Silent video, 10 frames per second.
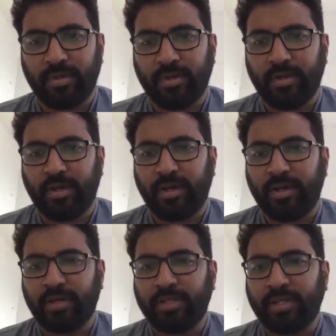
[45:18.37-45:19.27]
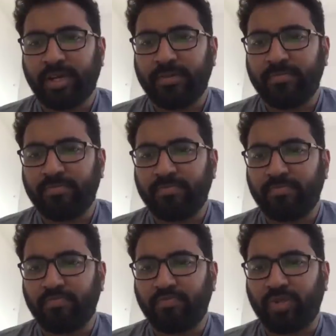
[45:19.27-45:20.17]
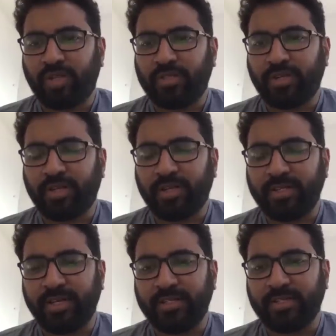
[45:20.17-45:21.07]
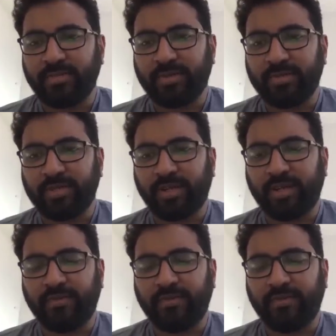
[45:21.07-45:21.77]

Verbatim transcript: Uh, Ratish, I'm, oh, that's not an easy answer because there are